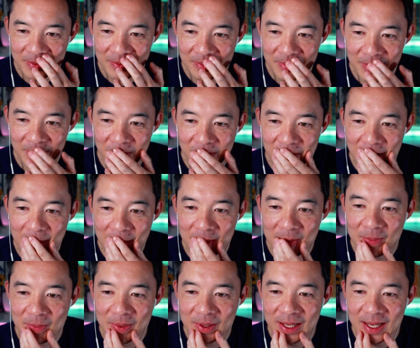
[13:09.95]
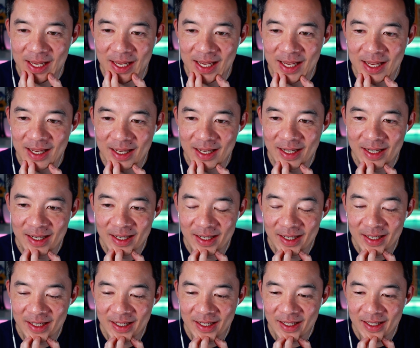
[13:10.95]
but probably
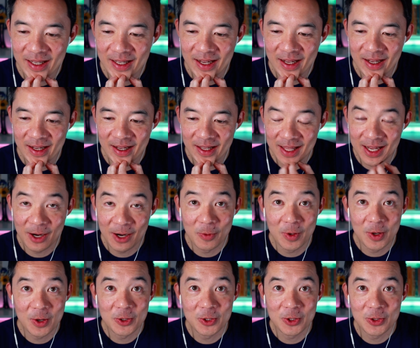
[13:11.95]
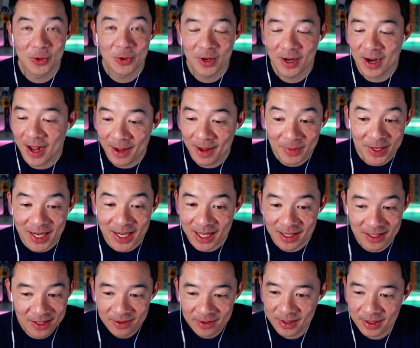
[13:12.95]
that I will go short. I'm going to
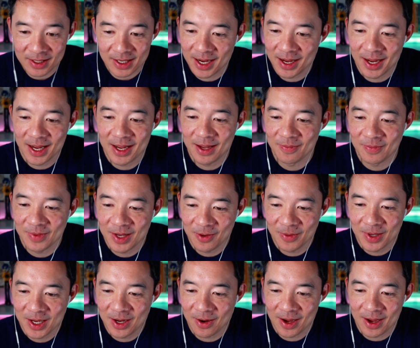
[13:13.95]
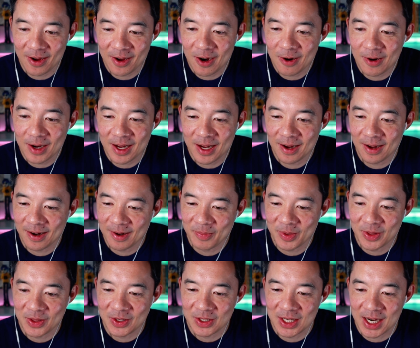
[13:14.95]
get to it. I am. Here we go. I already caught up
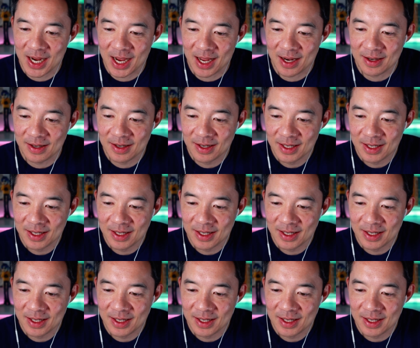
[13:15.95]
on the chat.